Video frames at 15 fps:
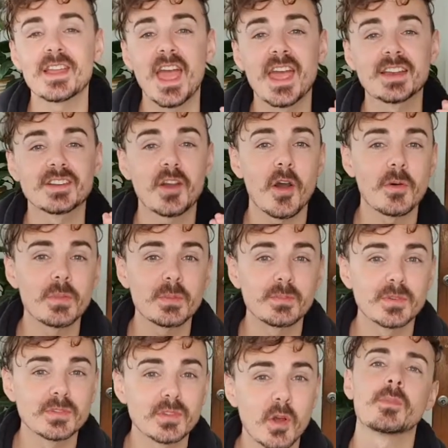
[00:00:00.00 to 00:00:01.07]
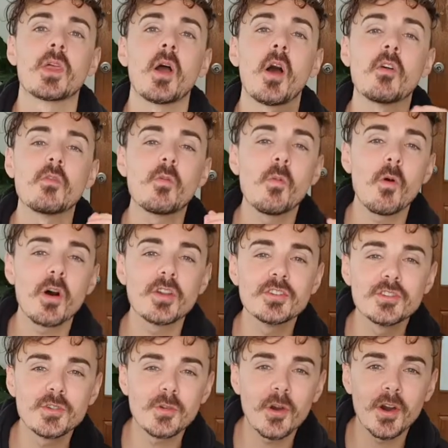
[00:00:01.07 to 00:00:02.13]
and comment below of what
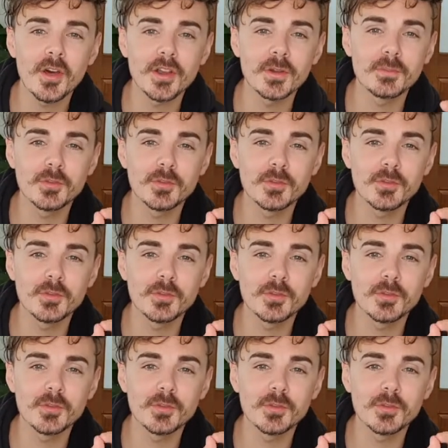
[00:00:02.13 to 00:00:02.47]
new item